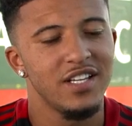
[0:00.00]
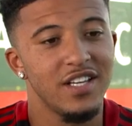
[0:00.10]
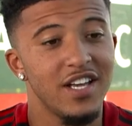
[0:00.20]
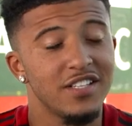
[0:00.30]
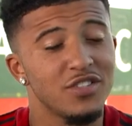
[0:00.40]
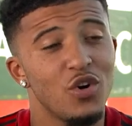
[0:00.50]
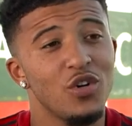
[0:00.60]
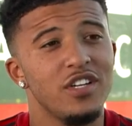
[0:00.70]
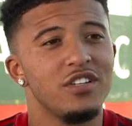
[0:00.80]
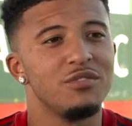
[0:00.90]
Yeah, it's a
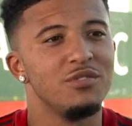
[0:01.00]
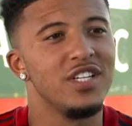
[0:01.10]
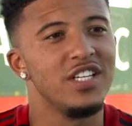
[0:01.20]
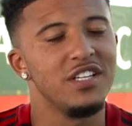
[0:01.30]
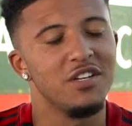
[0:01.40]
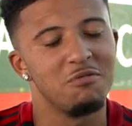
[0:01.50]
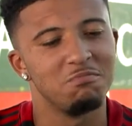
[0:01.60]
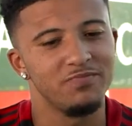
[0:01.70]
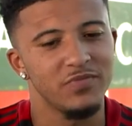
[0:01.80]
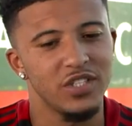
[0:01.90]
honour, really.
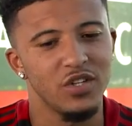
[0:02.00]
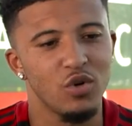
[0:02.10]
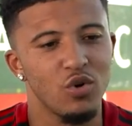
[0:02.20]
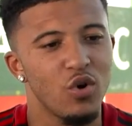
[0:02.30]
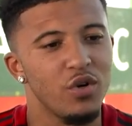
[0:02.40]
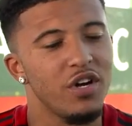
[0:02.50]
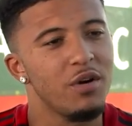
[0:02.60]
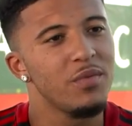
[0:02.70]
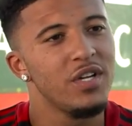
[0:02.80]
You know, growing up,